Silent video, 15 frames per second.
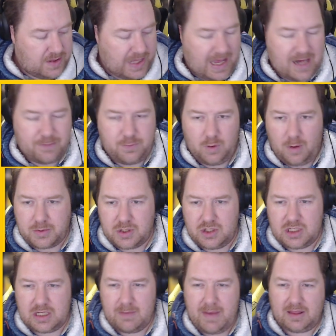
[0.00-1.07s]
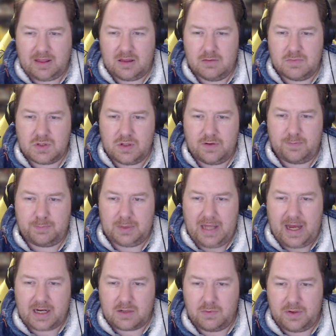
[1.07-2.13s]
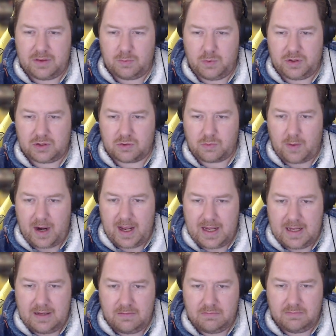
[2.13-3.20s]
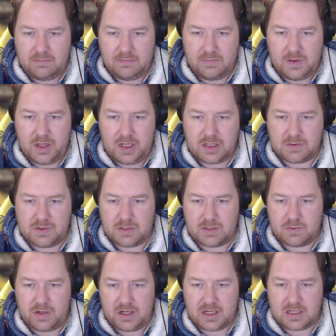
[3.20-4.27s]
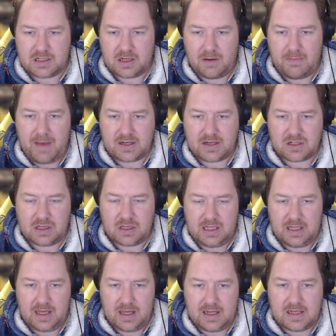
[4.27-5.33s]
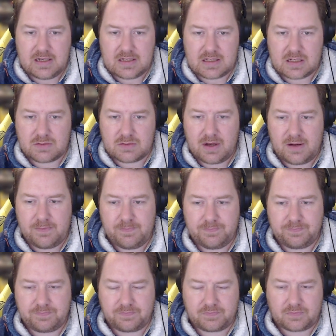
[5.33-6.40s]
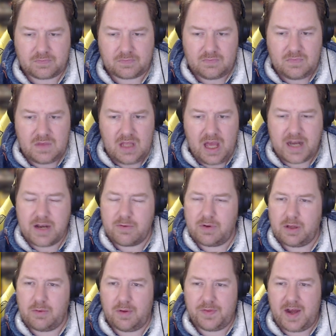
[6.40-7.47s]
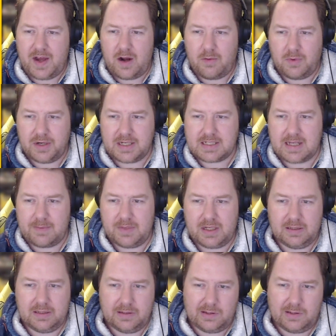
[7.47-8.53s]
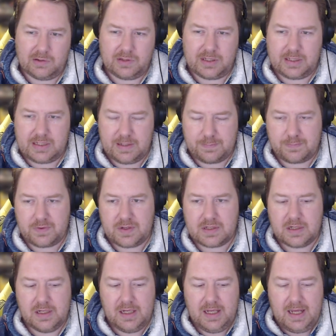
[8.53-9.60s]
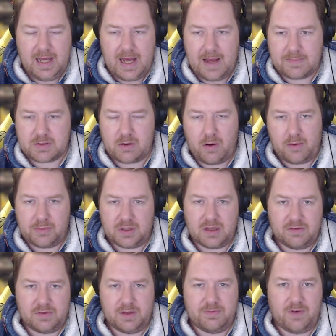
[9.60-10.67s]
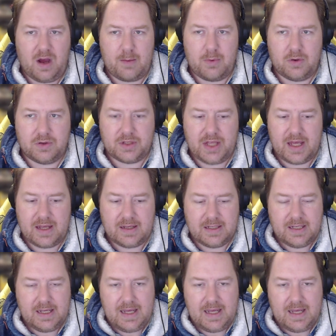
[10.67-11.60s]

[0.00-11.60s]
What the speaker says: They had a few options. You can make them sort of black with grey things, which is what you could sort of match the inners as well. I didn't really want that. I wanted something a little different, so I went with the vibrant there.